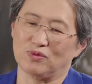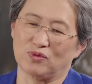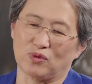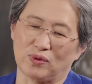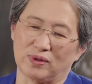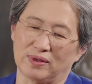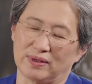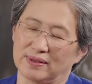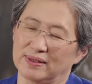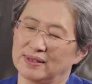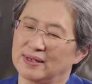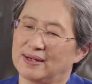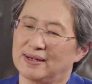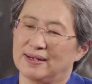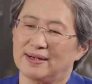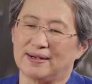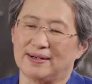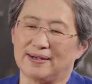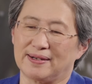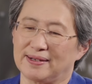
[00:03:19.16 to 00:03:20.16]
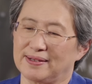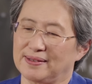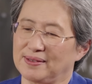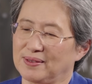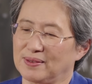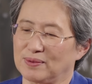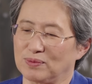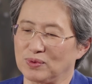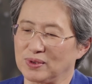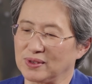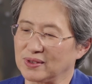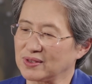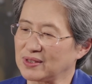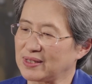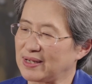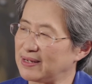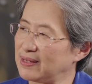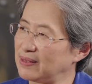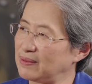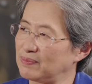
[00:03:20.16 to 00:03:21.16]
for
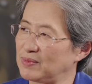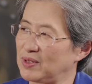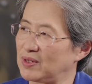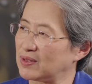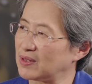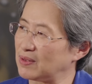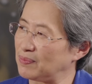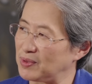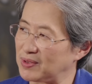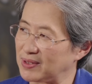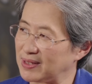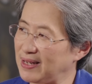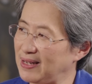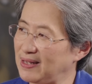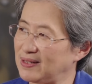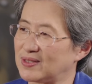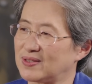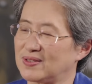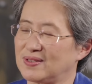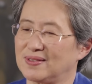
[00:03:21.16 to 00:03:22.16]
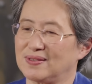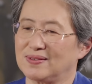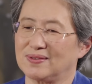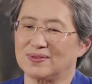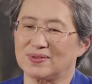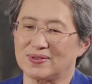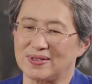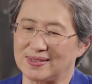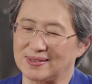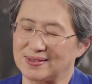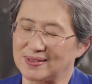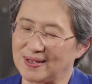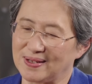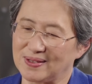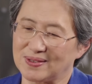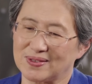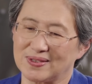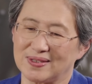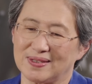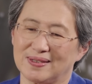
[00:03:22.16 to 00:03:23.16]
real-time communication,
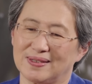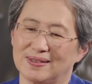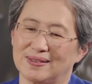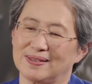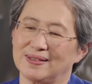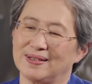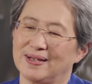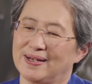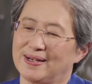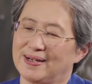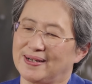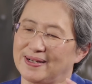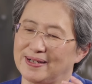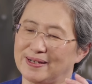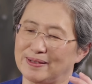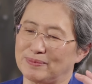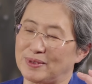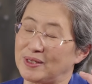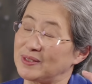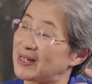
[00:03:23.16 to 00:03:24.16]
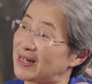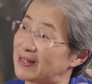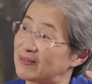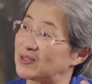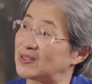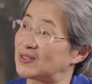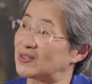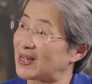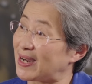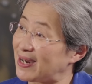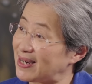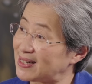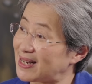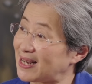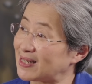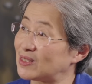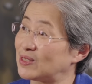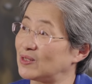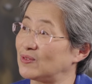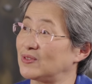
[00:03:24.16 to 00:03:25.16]
translation, a lot of design
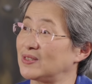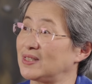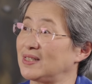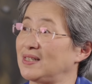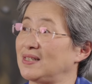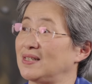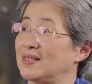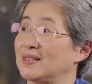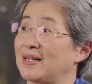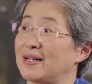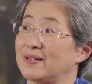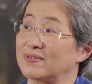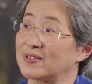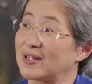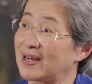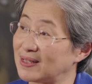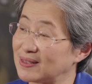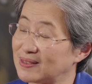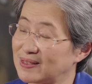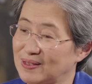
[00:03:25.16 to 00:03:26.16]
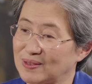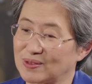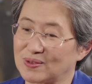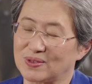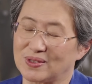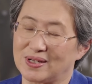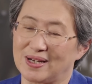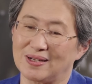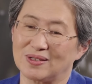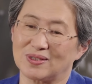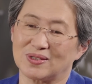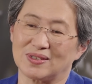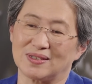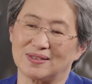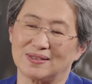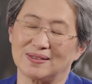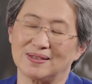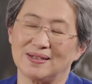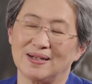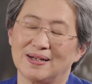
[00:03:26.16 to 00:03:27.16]
activity, a lot of content
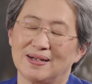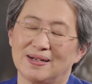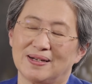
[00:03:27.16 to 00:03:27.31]
creation.